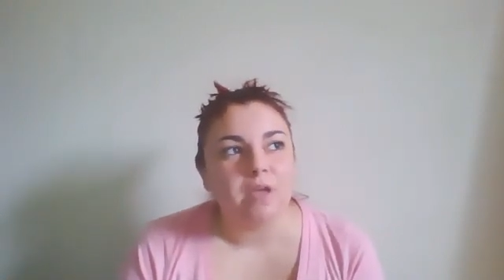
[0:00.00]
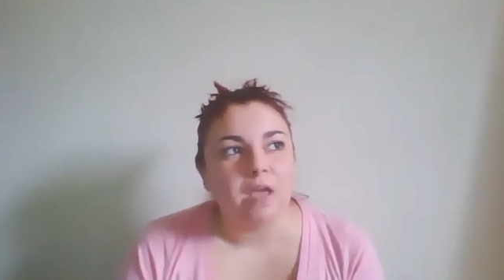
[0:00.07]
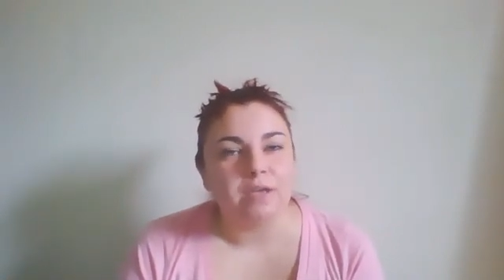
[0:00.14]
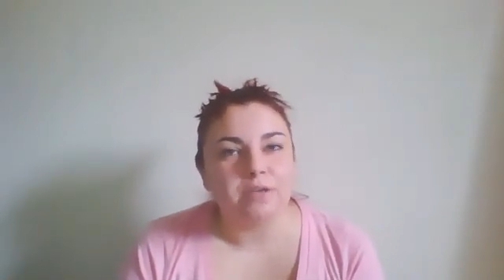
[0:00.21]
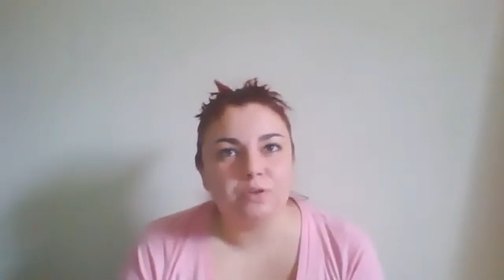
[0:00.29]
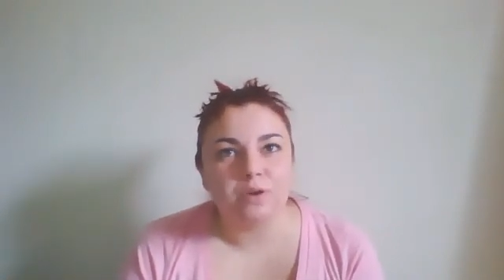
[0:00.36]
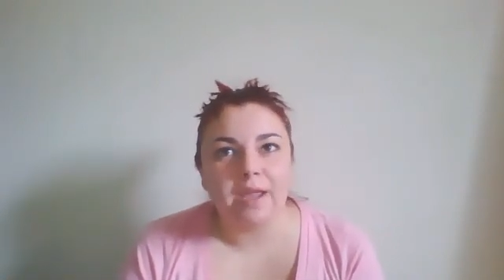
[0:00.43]
a
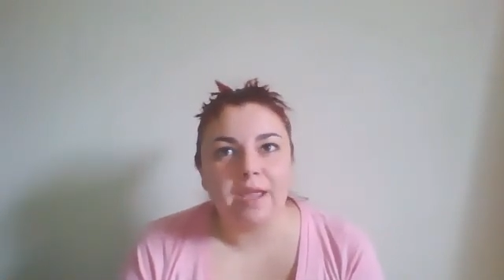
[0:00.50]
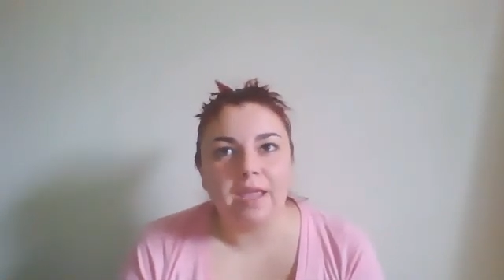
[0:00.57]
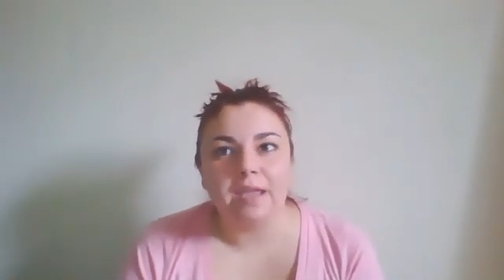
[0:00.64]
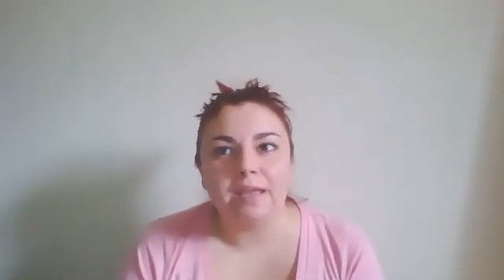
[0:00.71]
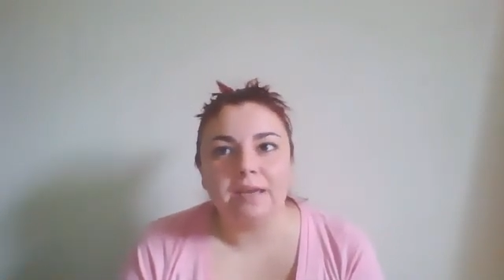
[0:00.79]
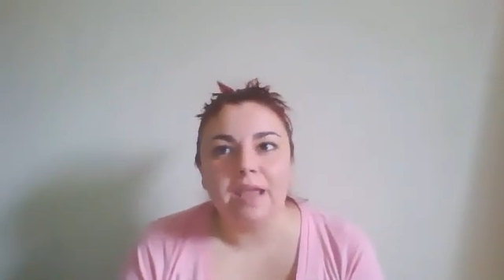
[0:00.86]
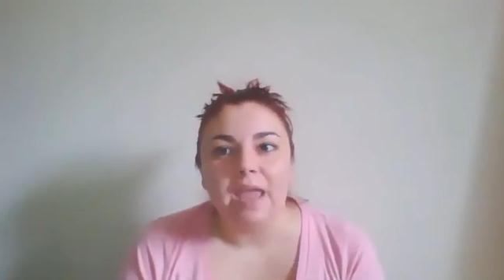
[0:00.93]

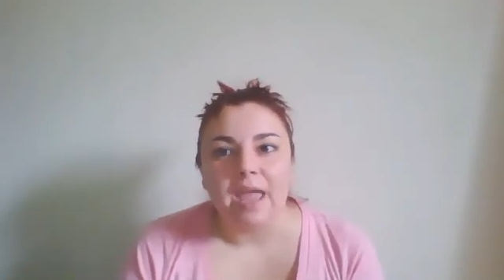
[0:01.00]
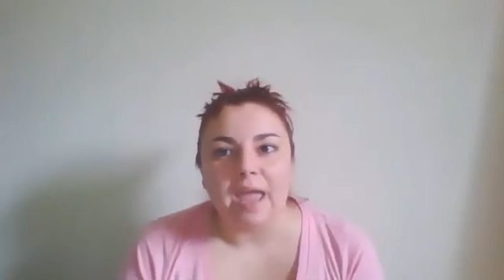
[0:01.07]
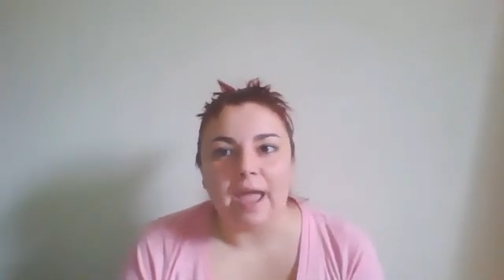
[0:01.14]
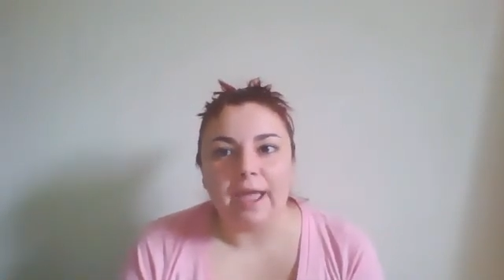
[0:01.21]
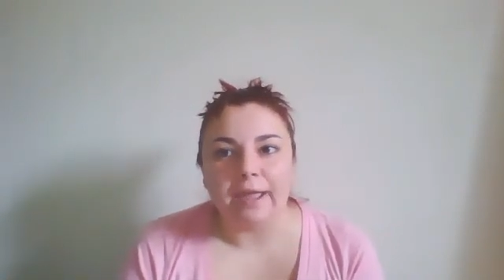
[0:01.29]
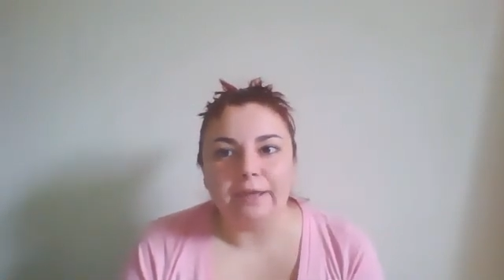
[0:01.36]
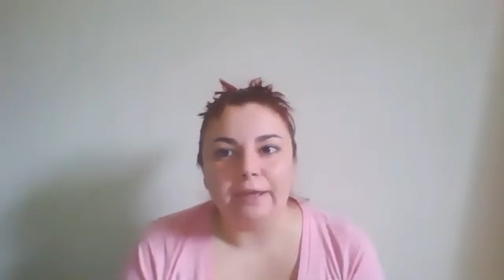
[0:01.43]
train
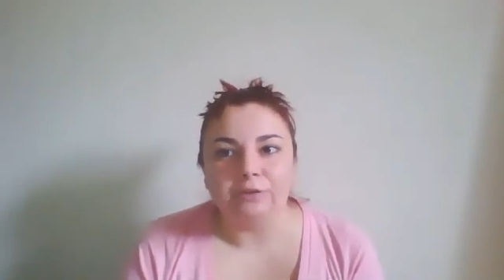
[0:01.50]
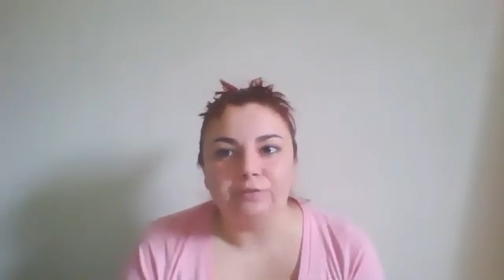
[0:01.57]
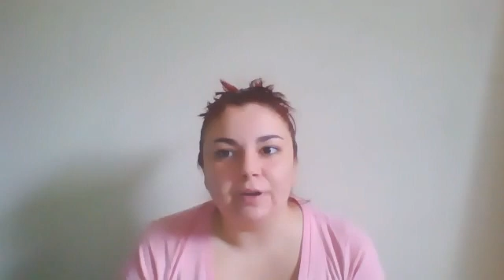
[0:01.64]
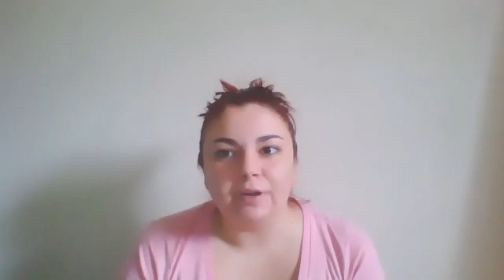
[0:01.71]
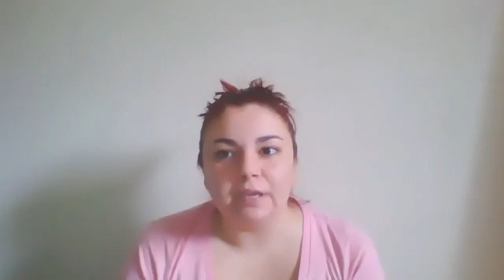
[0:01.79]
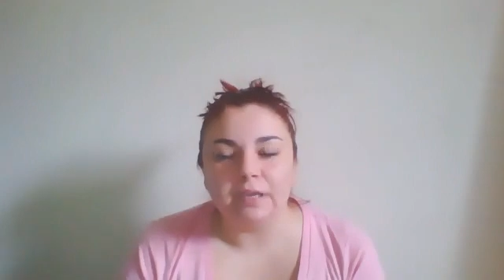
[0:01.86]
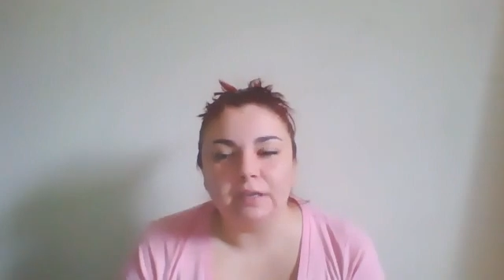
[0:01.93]
and your
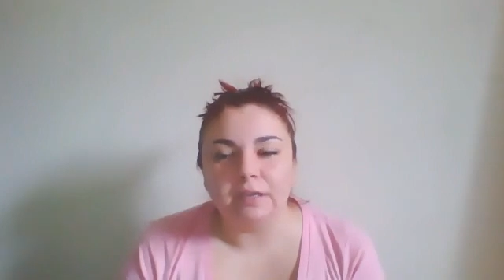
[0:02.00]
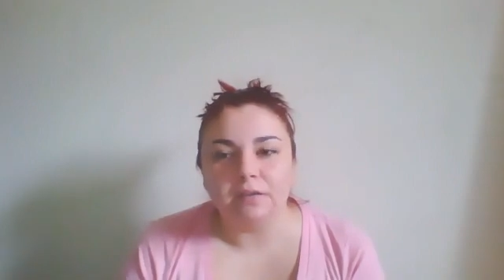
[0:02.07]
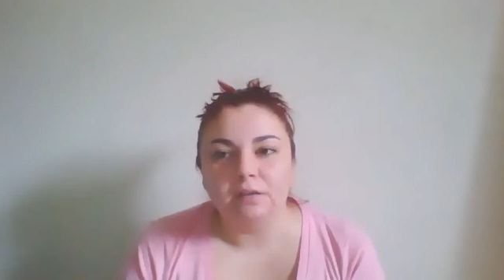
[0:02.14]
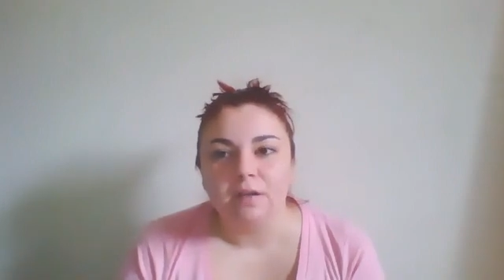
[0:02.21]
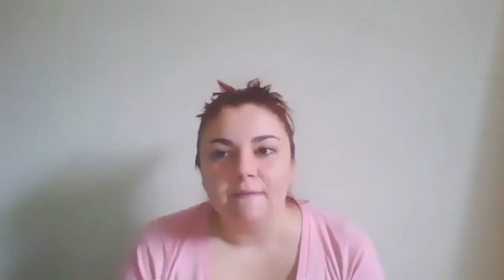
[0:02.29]
fucking